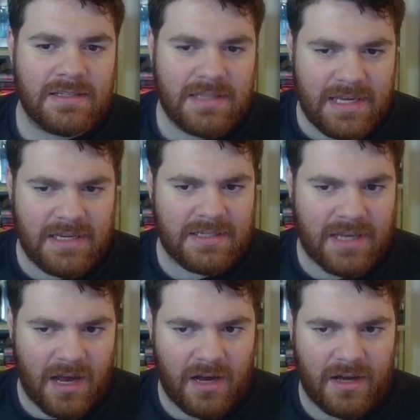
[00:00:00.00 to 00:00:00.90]
these
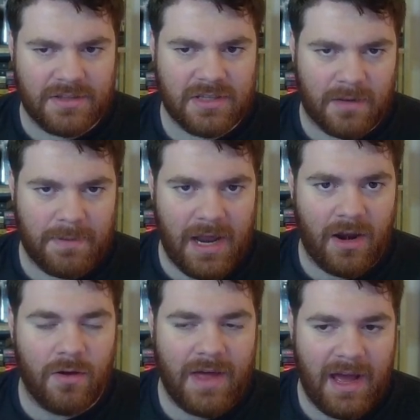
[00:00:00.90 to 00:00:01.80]
cards like
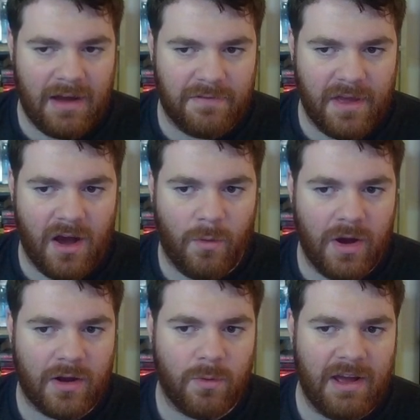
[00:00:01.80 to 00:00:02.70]
Penelo that have the
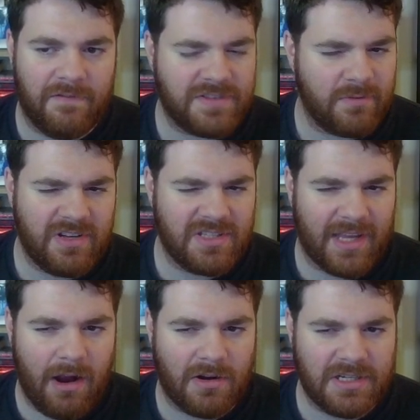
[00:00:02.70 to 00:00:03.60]
artwork where for some reason the
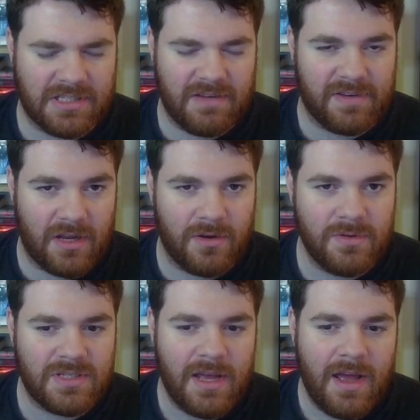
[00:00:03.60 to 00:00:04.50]
character doesn't have a
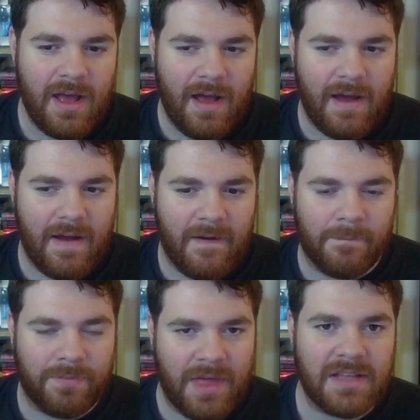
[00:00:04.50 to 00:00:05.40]
nose,
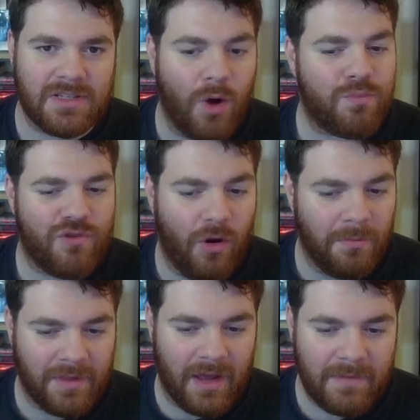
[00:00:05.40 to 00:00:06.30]
that's Opera
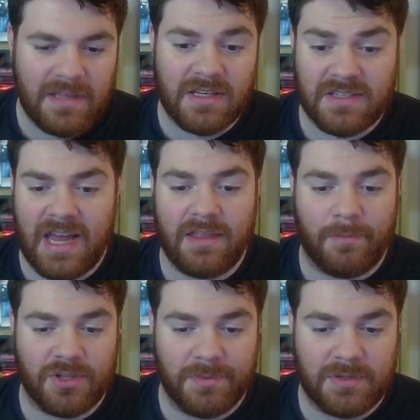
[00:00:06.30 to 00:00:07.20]
Omnia. It does say at the
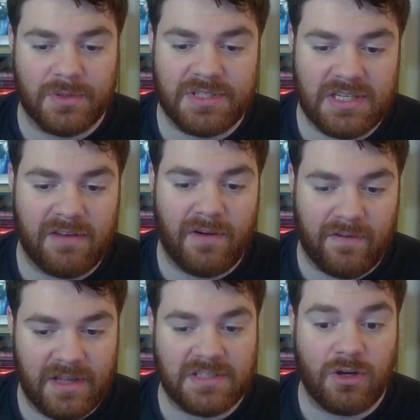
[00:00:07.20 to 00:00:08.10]
bottom as well, Dissidia Final
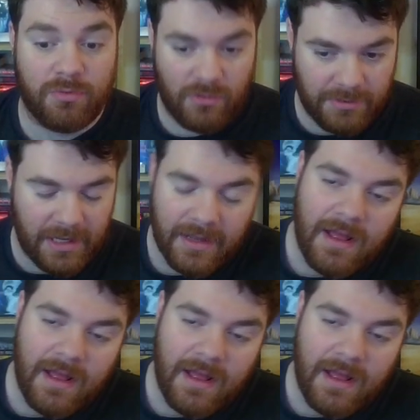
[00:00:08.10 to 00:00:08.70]
Fantasy Opera Omnia,